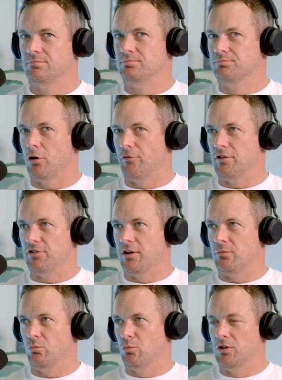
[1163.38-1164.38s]
profit
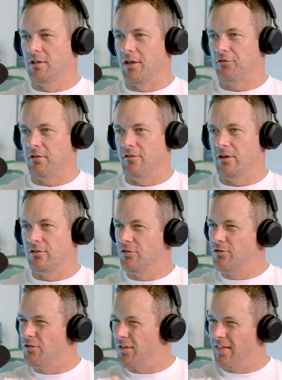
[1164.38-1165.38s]
that wouldn't last forever. Do
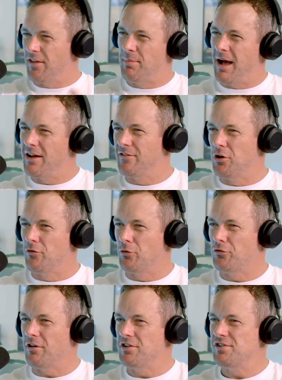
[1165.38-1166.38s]
you think that's part of an overall
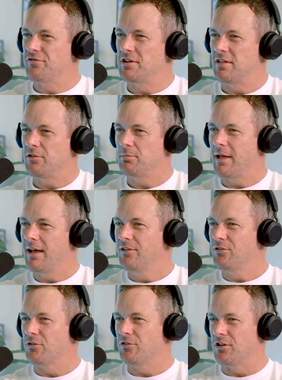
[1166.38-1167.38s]
strategy for any of these
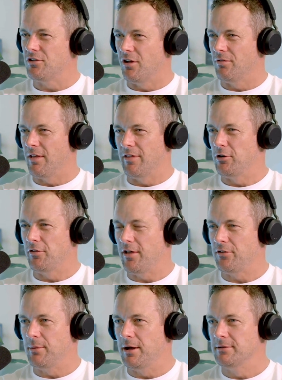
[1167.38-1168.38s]
players, or is it not? Are they not that
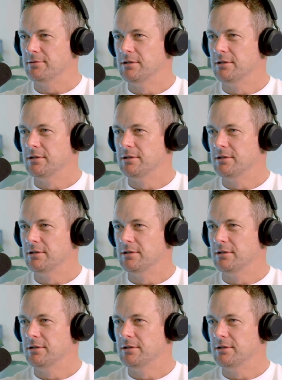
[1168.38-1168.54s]
smart?